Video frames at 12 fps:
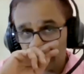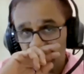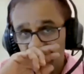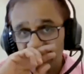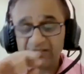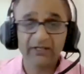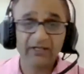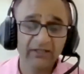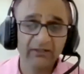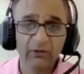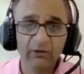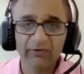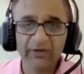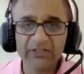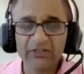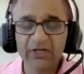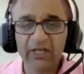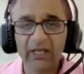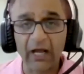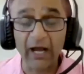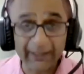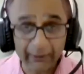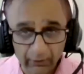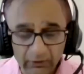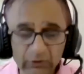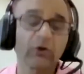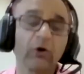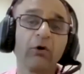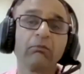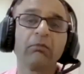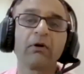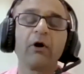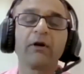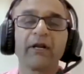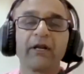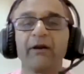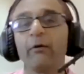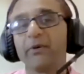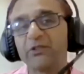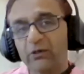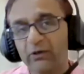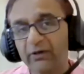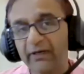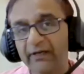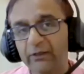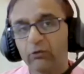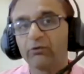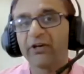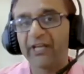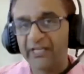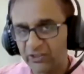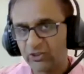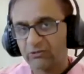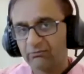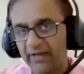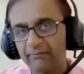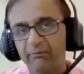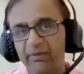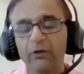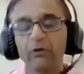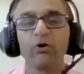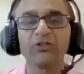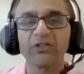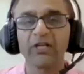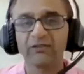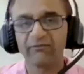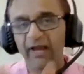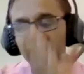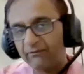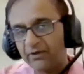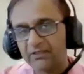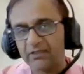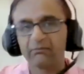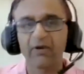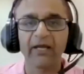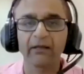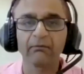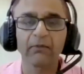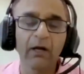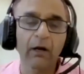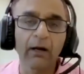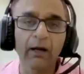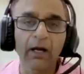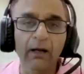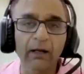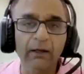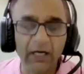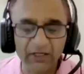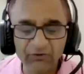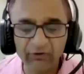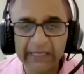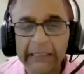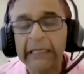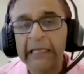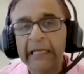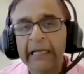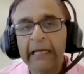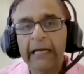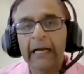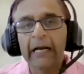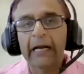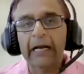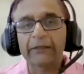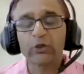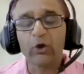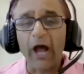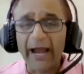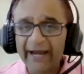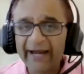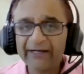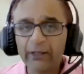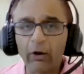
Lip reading: professors in university. I also got an opportunity to teach MBA courses while I was in my country. So I had